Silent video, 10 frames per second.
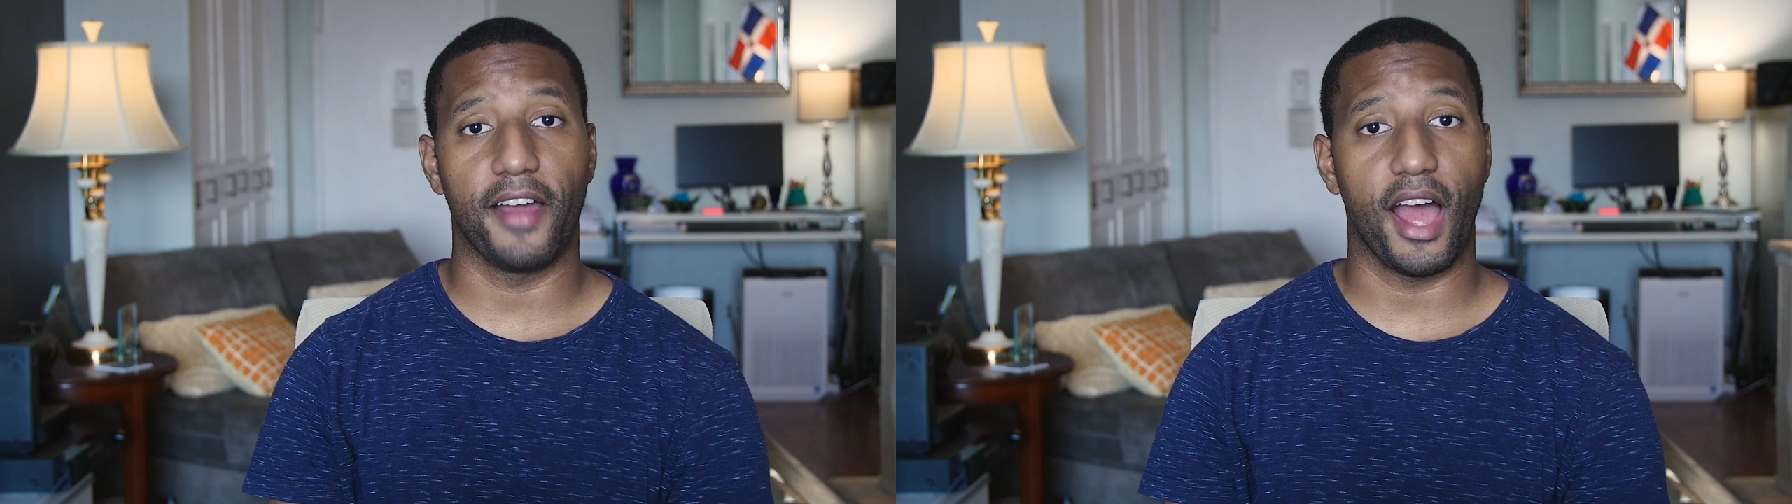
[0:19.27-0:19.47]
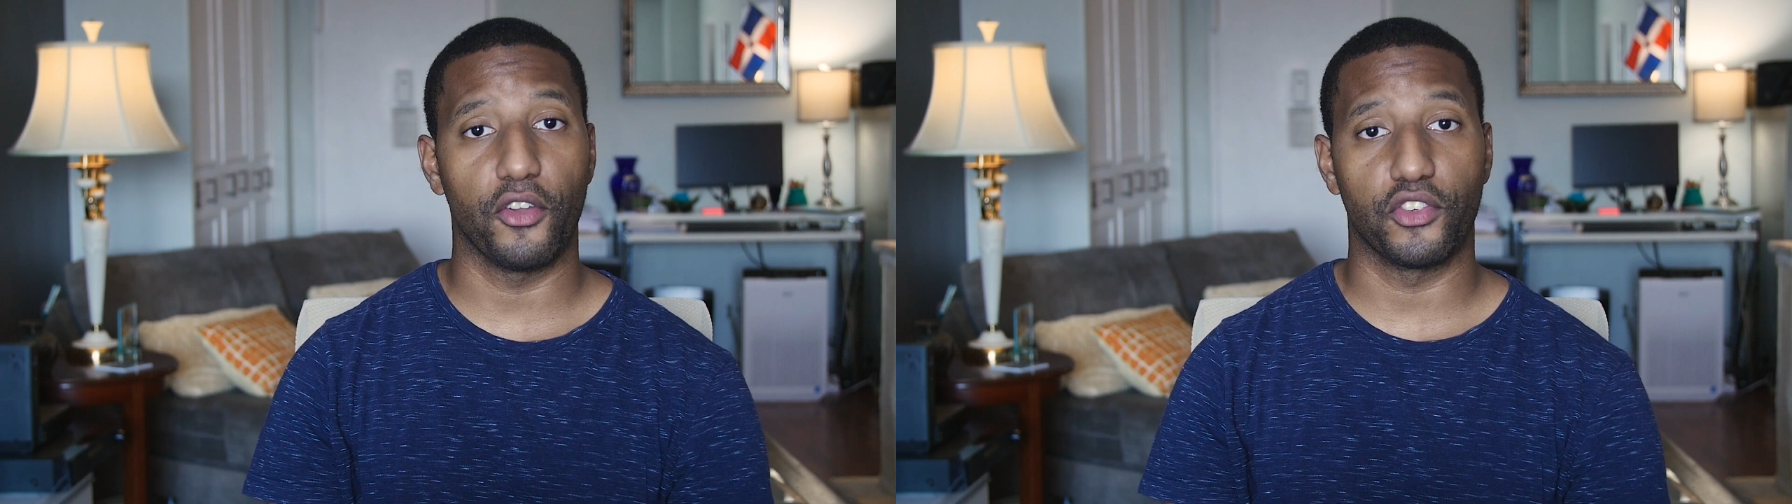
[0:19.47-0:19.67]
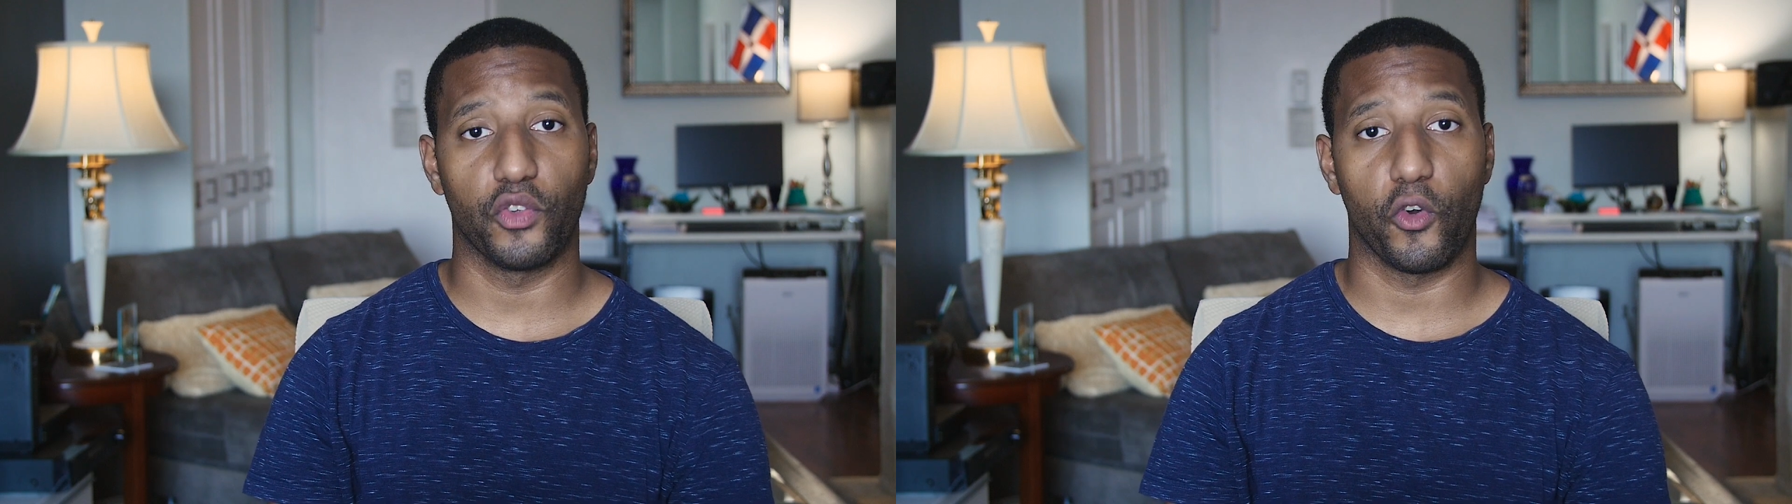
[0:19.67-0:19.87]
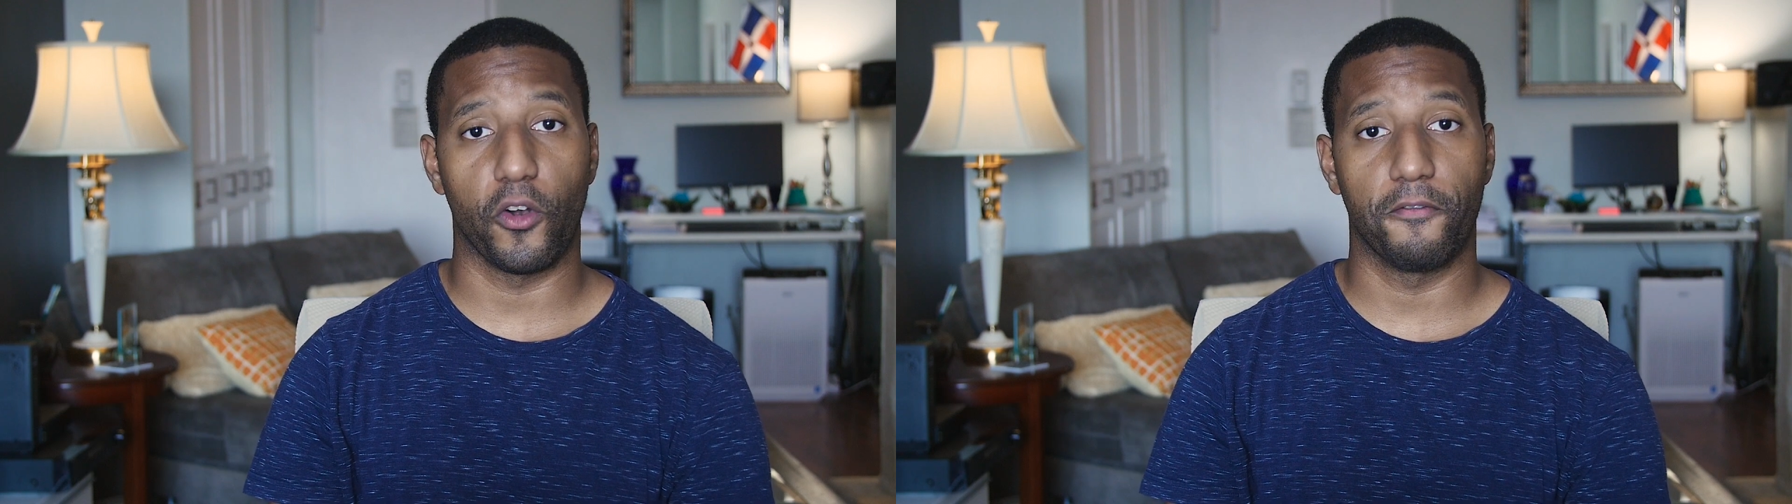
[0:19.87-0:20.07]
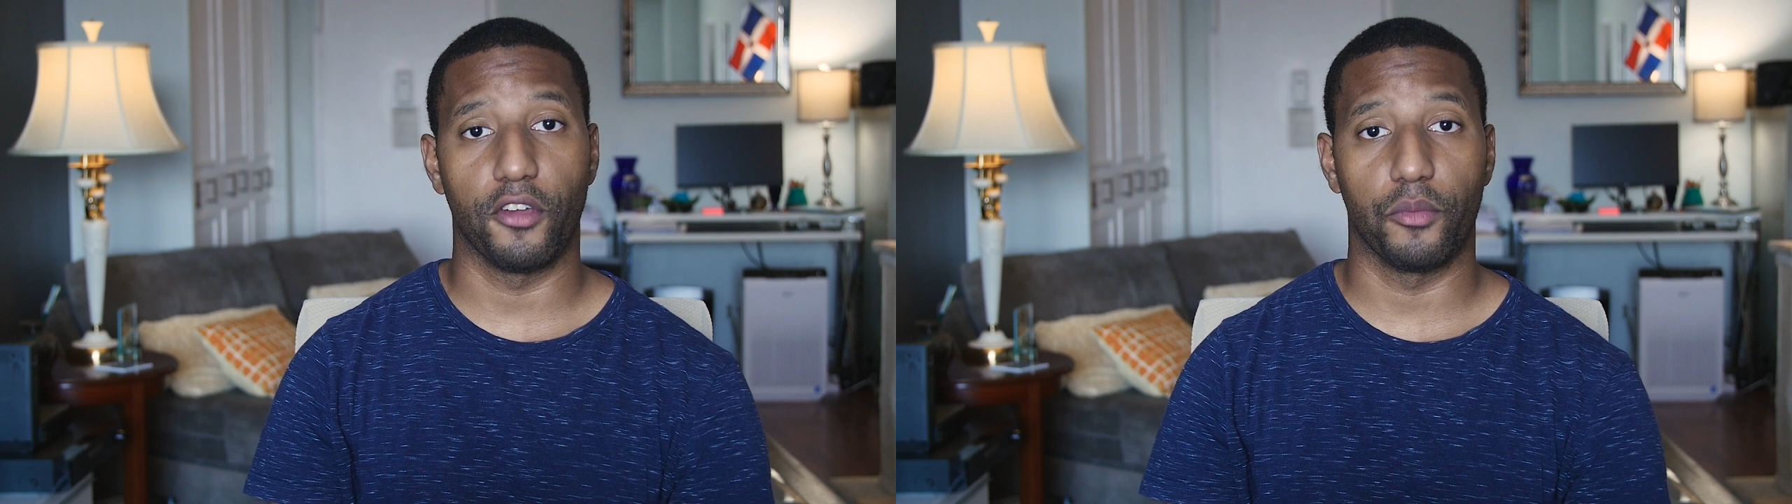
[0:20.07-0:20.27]
outdoor
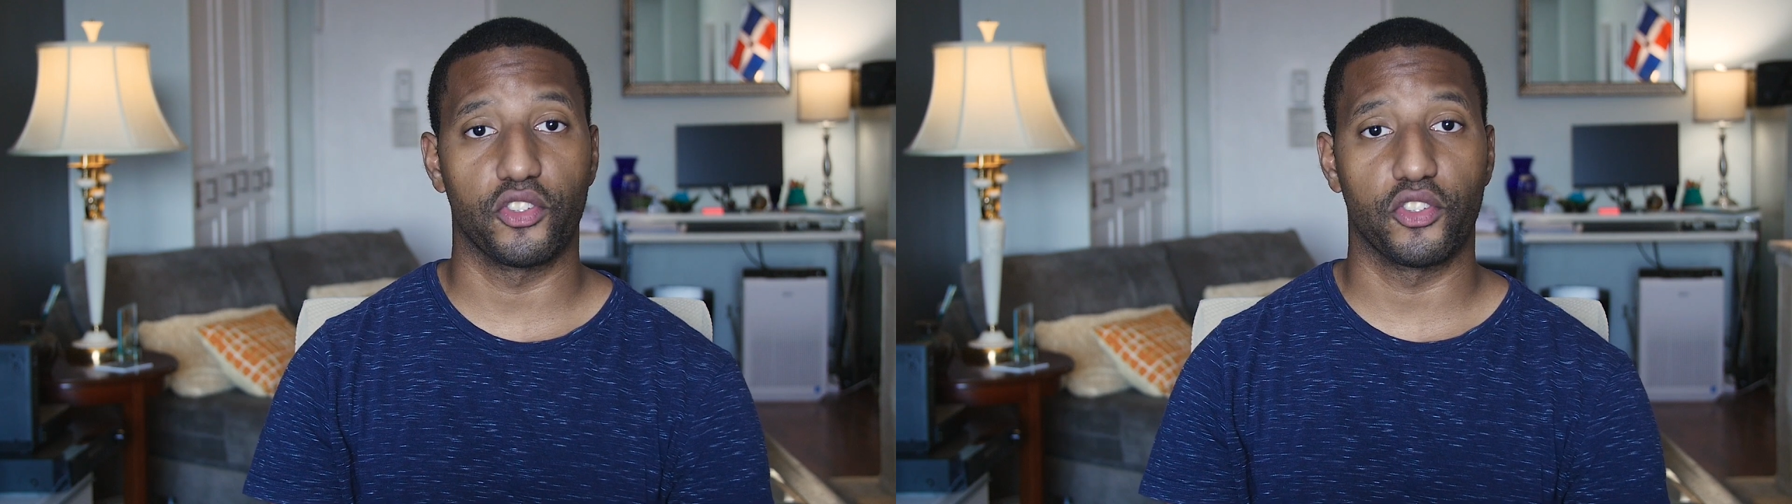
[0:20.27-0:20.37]
film